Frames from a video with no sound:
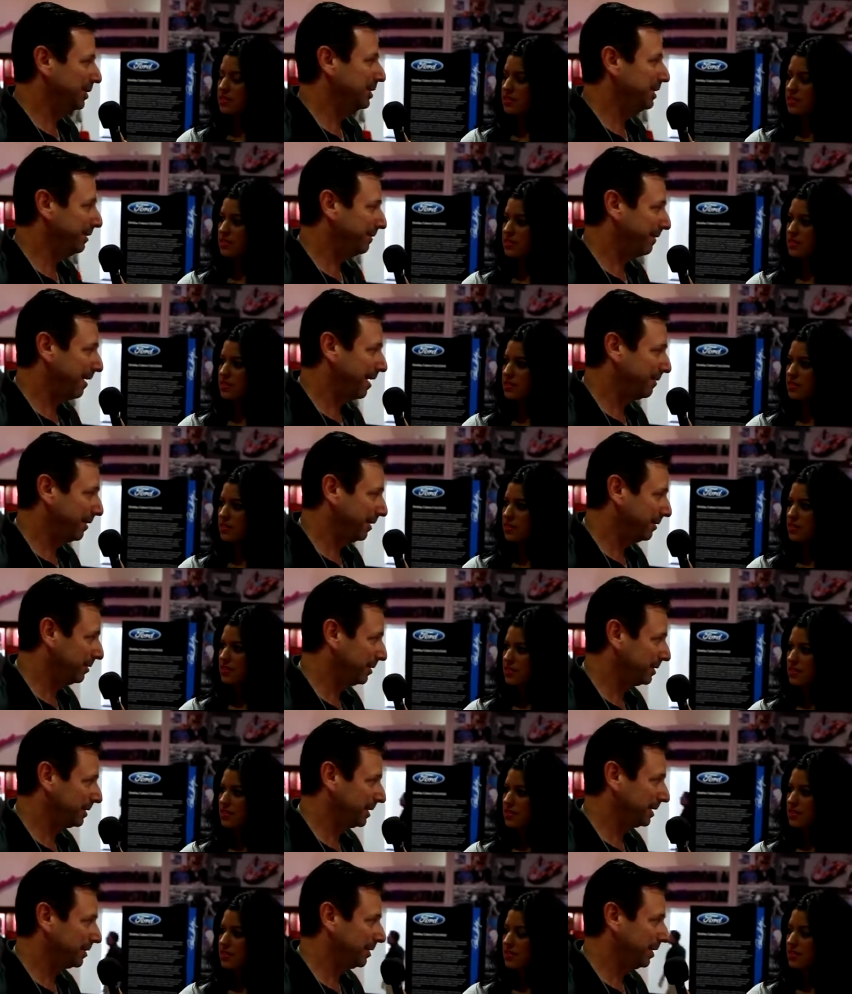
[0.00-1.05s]
Speaker 1: G T five hundreds
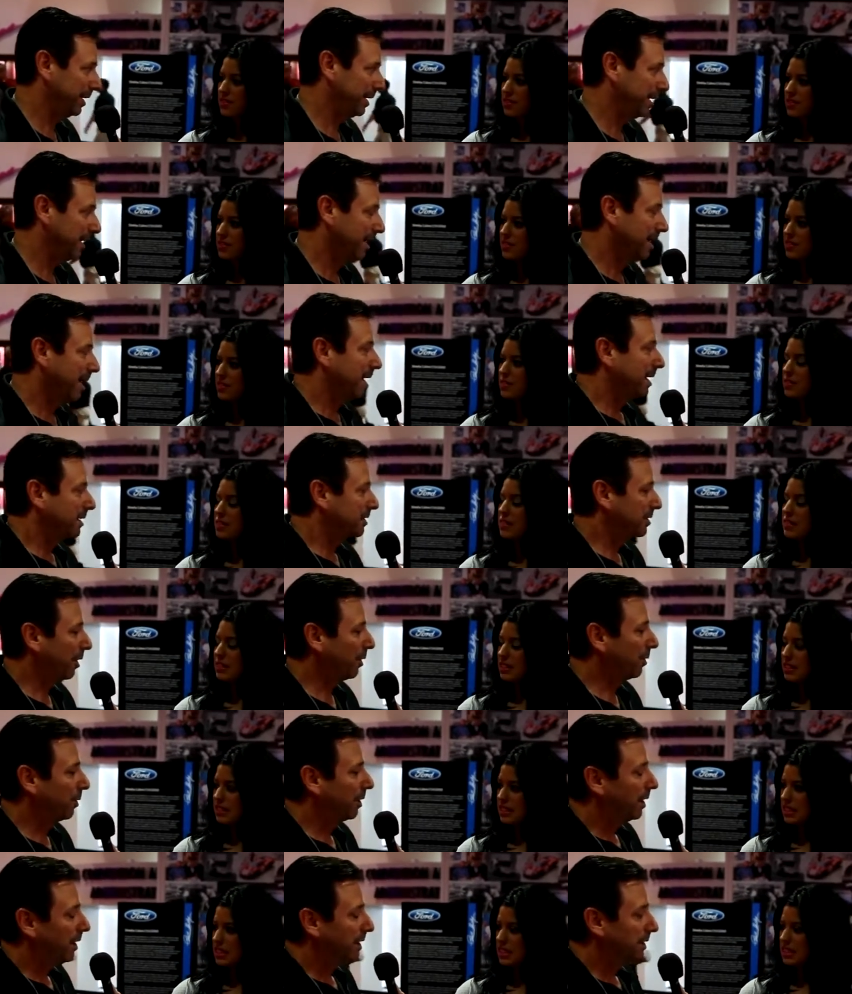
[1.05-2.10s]
this year.
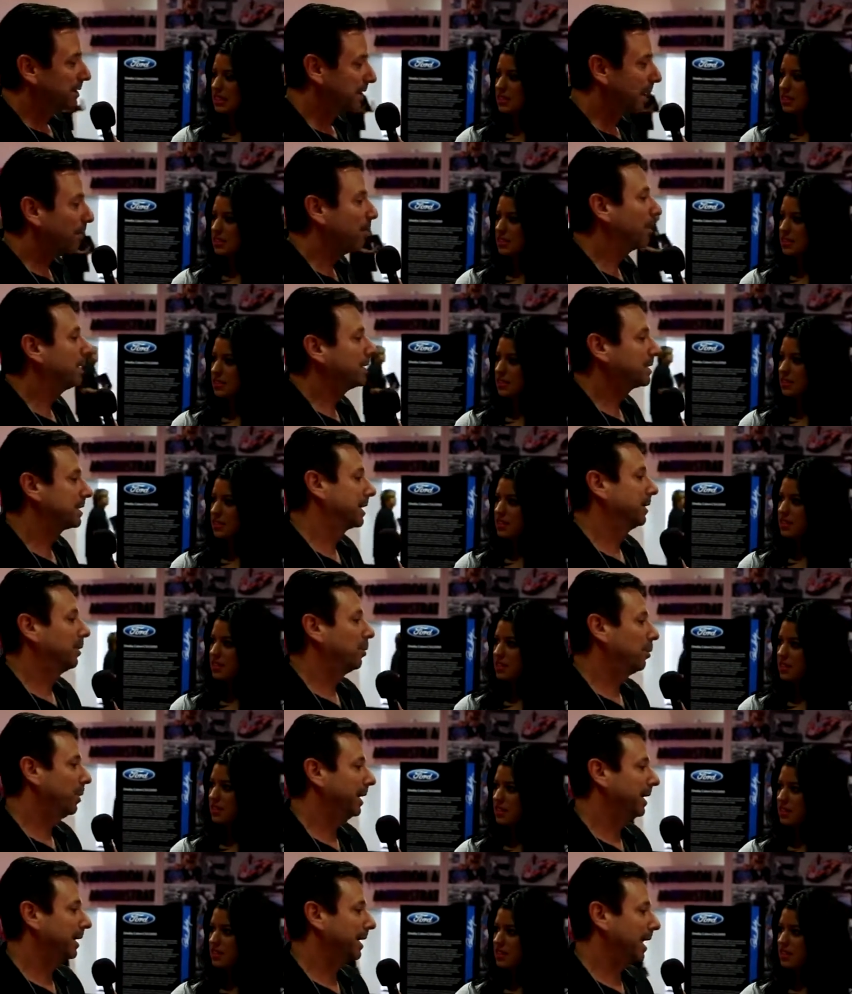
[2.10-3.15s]
So someone is going to
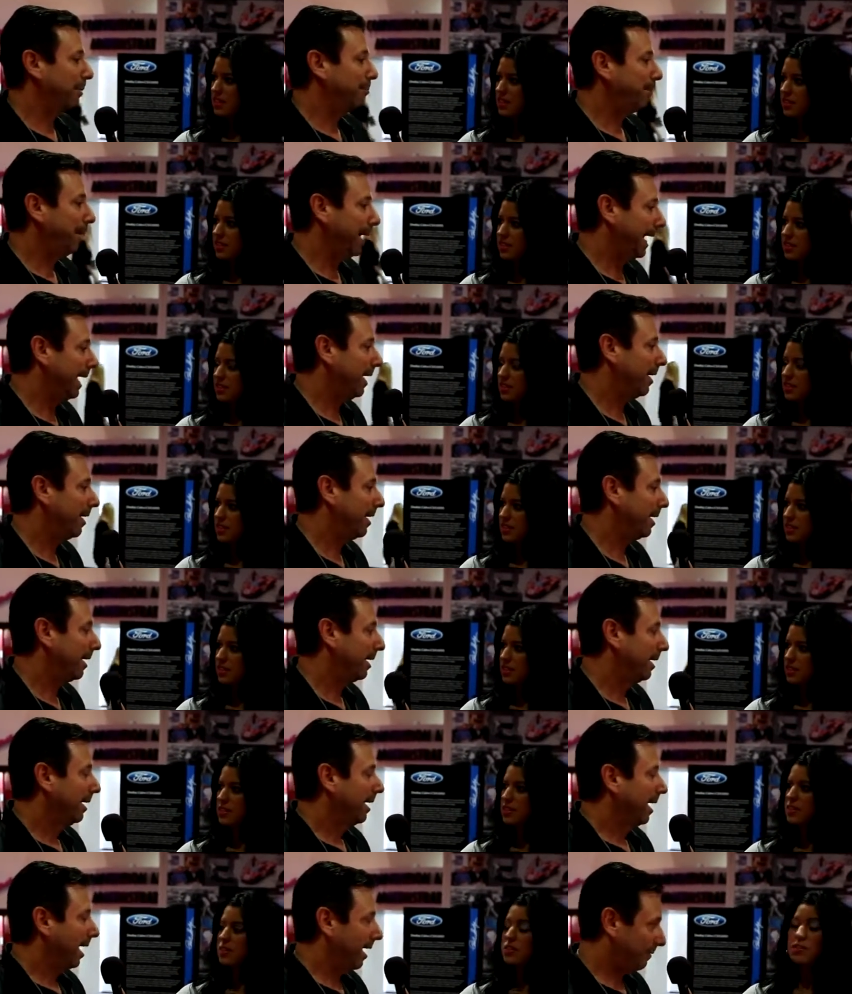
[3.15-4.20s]
win a pair
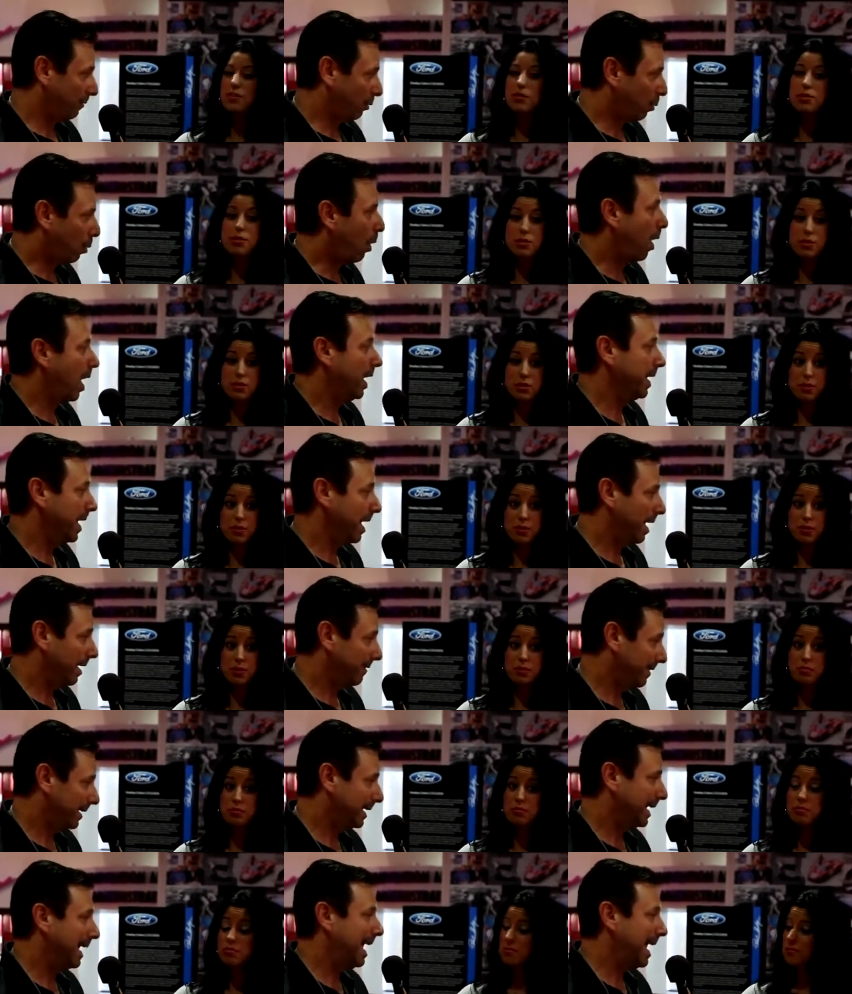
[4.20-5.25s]
of
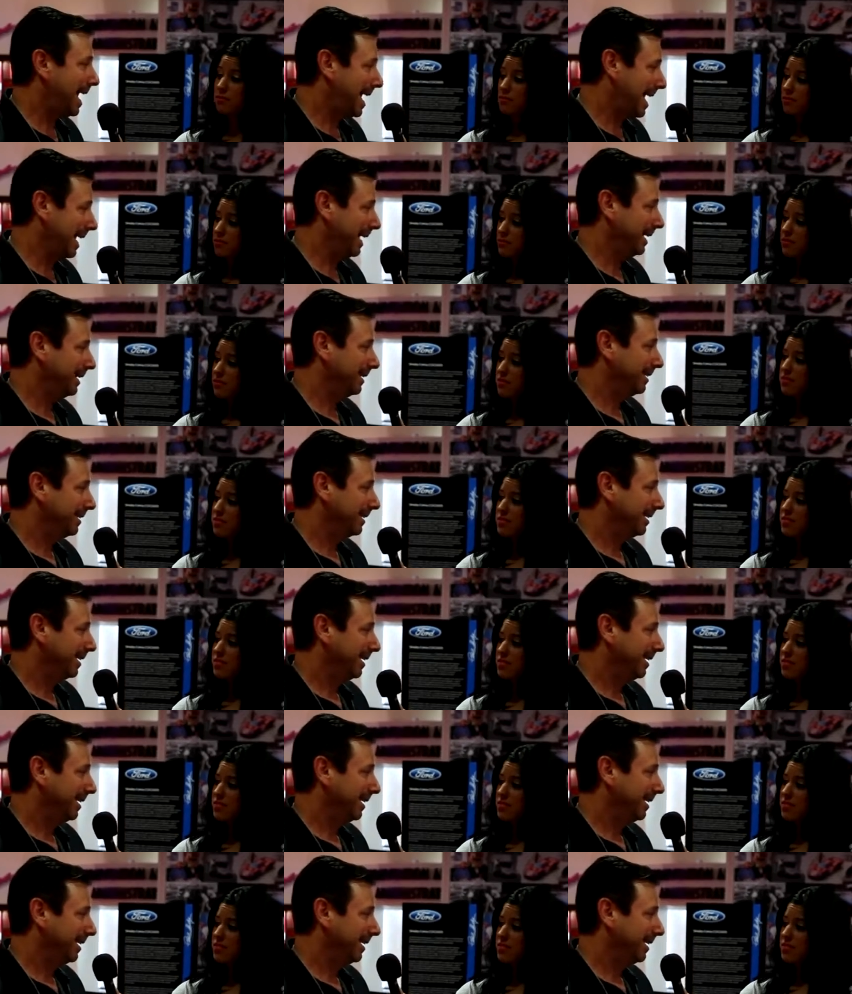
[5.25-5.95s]
one-of-a-kind